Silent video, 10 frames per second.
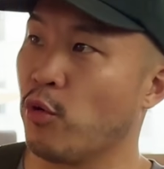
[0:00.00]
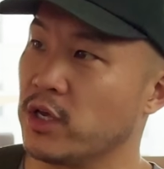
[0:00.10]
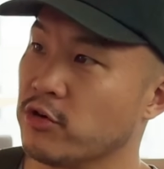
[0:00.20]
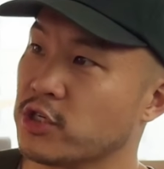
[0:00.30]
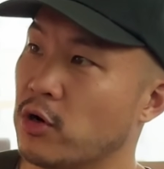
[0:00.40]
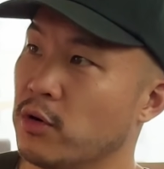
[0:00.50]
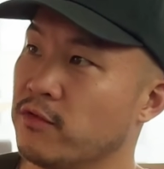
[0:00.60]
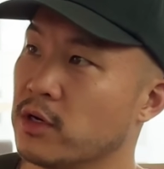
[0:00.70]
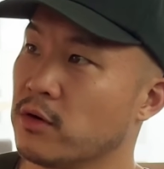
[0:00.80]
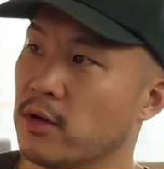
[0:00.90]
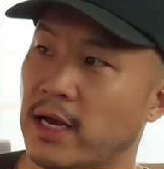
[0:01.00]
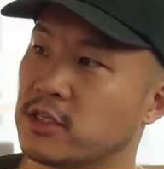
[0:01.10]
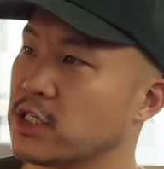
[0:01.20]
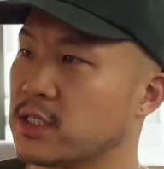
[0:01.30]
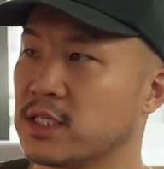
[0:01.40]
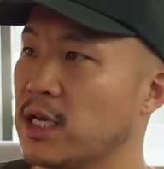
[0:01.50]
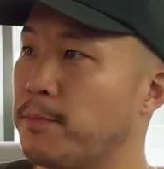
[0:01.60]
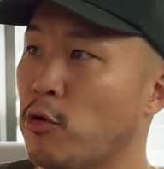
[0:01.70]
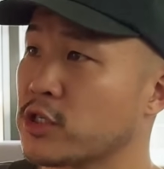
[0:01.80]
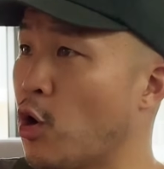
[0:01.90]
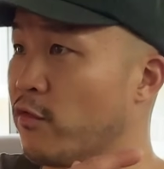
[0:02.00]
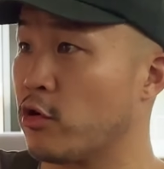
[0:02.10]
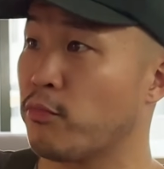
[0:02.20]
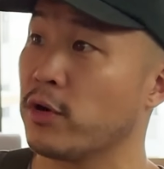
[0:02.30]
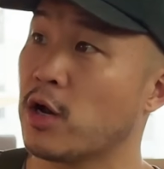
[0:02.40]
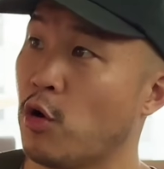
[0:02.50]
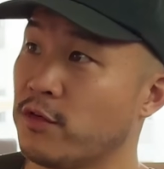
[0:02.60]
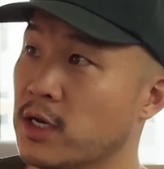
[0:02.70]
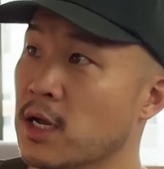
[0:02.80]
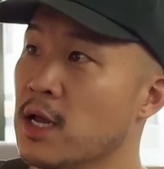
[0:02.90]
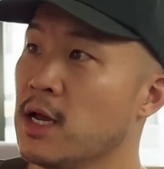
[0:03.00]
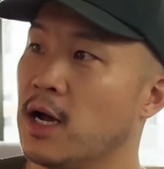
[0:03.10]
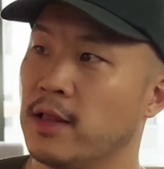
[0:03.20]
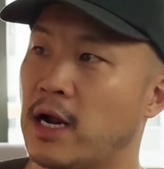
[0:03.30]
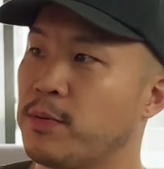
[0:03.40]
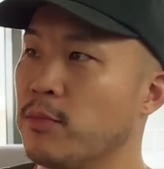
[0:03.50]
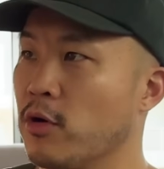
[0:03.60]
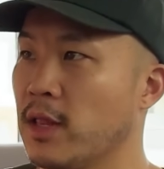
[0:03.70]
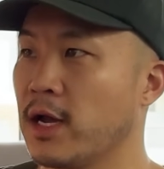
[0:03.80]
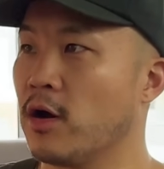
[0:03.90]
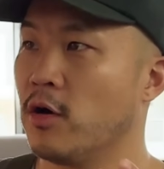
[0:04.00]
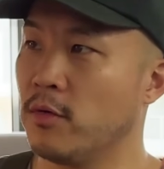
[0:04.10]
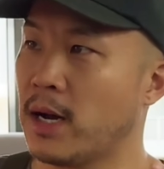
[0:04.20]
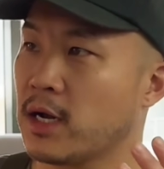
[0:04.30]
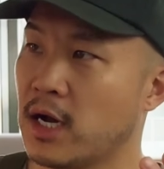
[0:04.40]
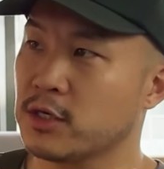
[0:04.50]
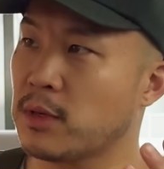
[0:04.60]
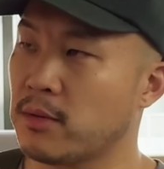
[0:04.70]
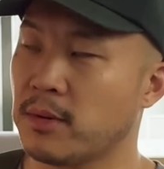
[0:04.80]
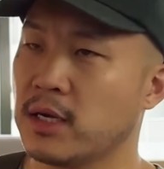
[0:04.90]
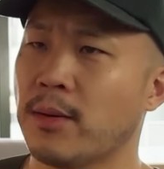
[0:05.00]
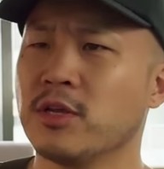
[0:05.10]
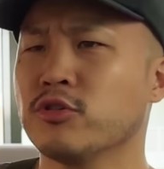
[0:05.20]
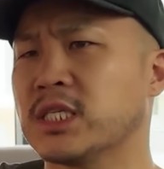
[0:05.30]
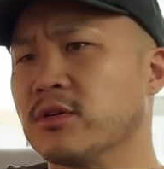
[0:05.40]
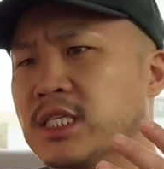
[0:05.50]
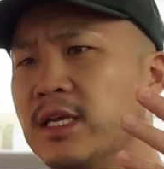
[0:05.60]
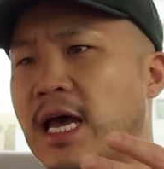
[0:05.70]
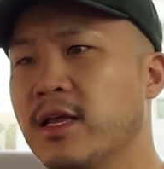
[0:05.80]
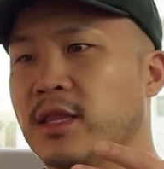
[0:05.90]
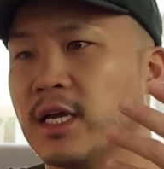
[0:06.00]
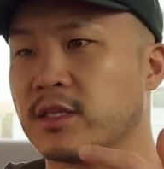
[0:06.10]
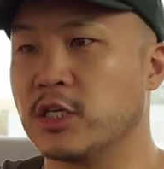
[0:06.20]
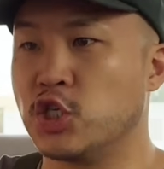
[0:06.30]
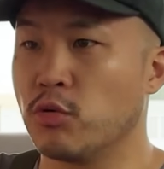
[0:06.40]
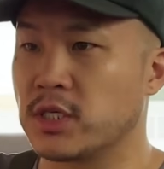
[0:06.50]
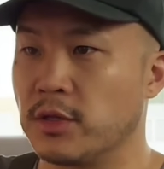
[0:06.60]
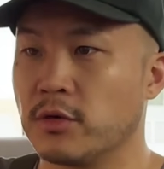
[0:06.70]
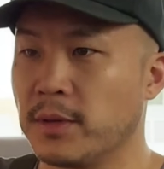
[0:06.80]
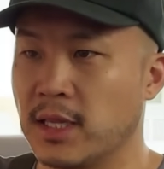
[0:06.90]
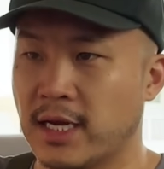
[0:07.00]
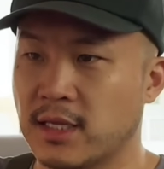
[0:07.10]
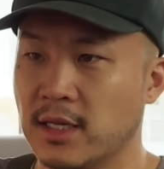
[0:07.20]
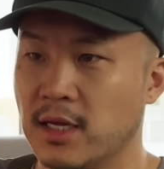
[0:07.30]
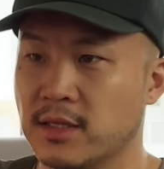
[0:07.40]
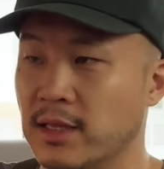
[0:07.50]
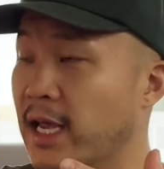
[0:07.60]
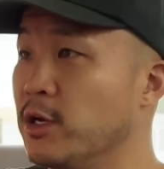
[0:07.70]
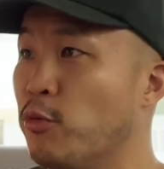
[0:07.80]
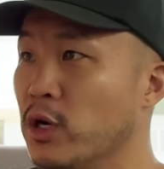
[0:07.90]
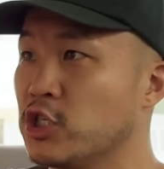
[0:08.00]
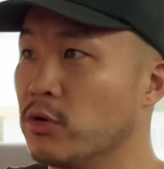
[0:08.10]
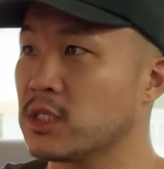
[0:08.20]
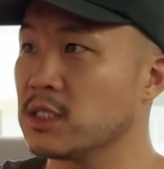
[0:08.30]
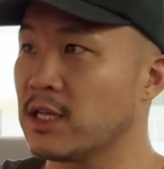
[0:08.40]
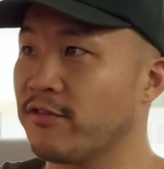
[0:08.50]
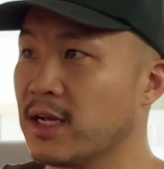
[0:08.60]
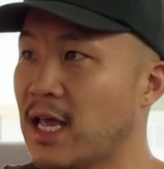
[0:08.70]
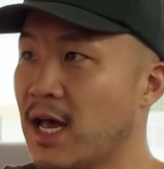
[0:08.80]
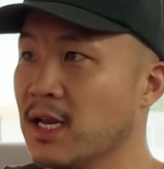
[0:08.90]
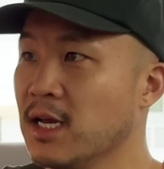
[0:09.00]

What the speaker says: years ago even, or like just to say post-COVID or pre-COVID, a lot of people are like, oh my gosh, blah, blah, blah. I mean, you still see that, like the jokes a little bit, like the lady boy jokes and stuff like that.